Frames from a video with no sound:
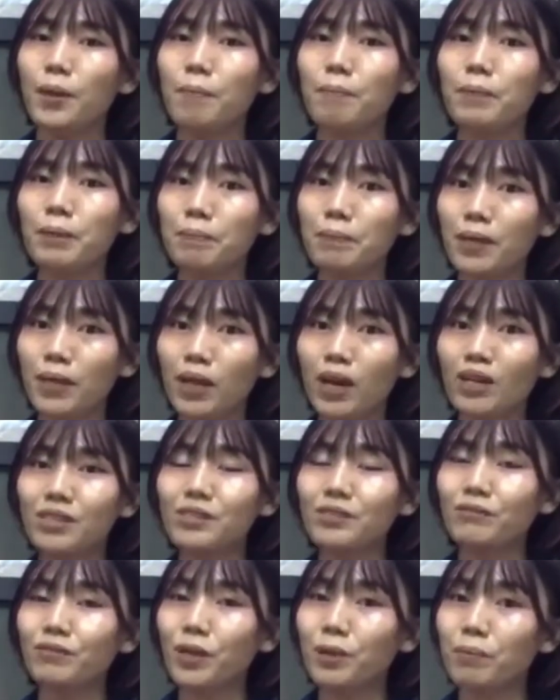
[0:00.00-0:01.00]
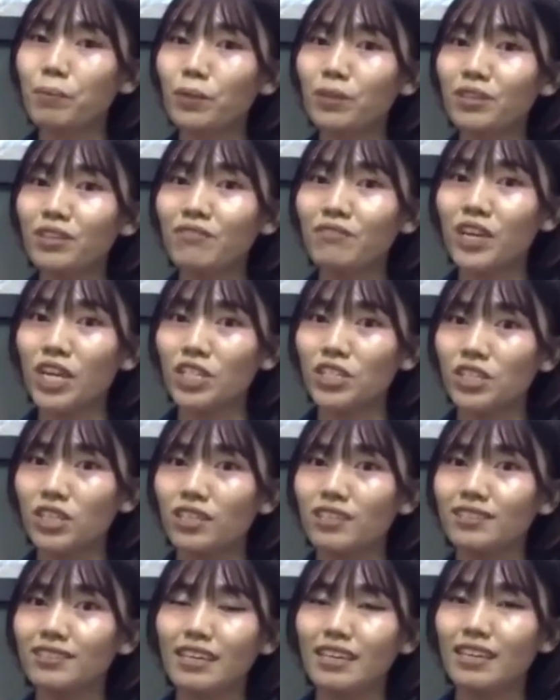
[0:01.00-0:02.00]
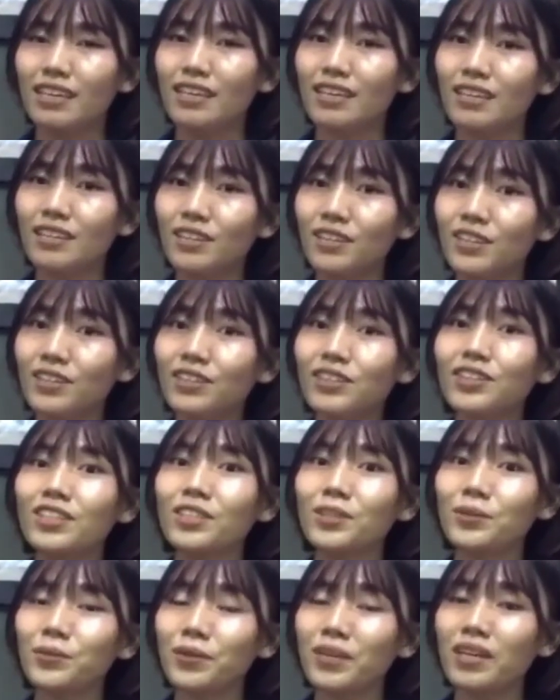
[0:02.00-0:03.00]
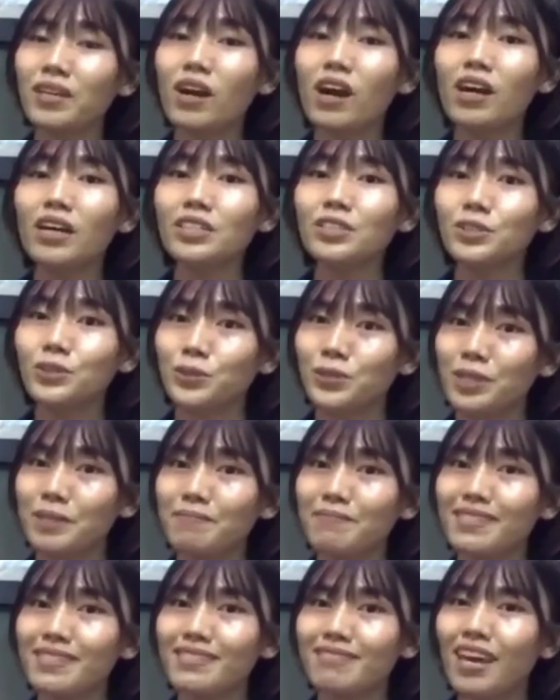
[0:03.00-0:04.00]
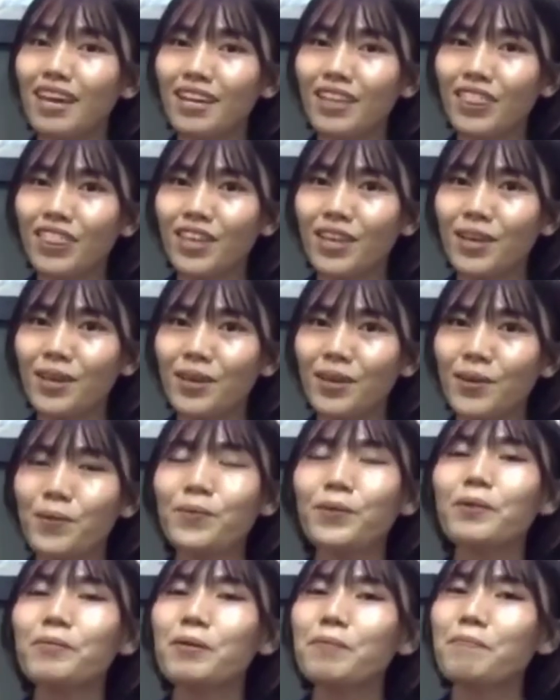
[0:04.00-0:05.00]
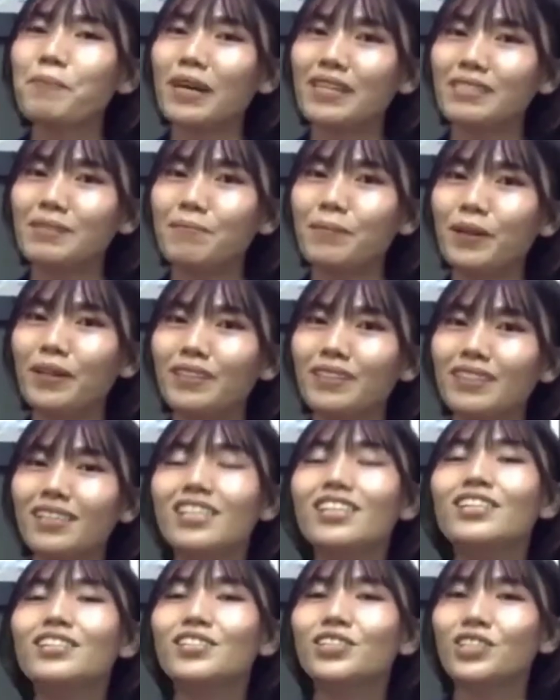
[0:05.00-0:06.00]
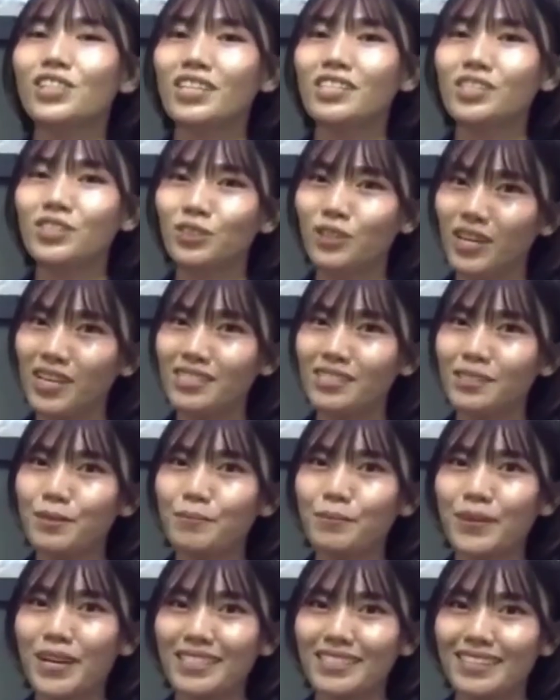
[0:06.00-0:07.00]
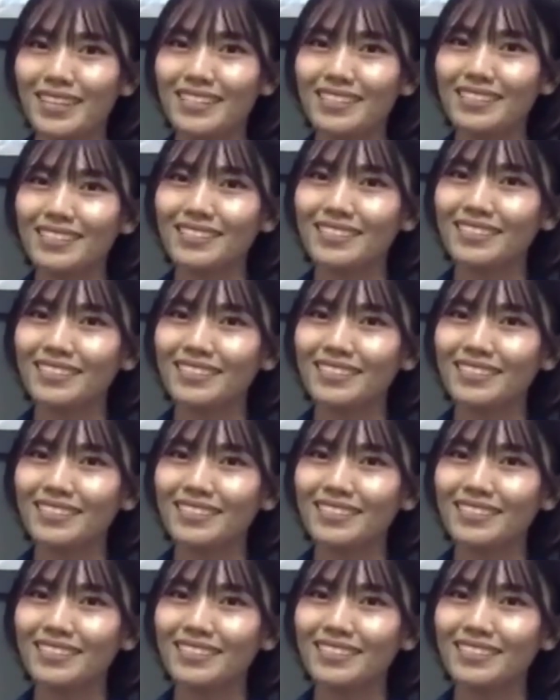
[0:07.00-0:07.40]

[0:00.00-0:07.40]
But because of our motivation in continuing our dreams, anything will be possible. Just trust the process.